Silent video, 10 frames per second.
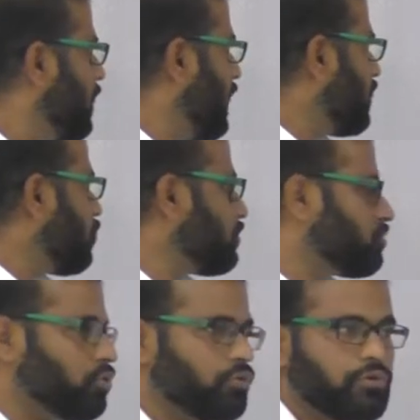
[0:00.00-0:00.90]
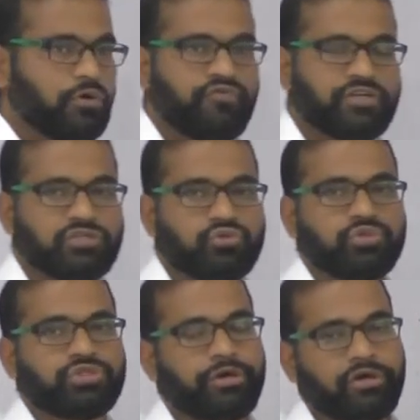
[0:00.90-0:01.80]
and also for the
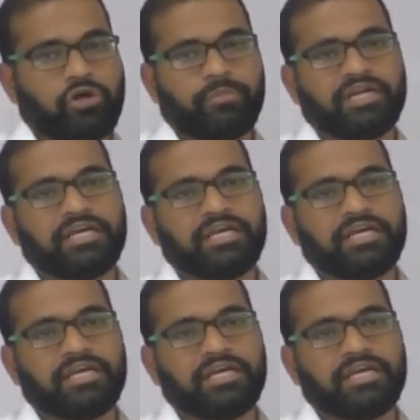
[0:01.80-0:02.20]
socio-economic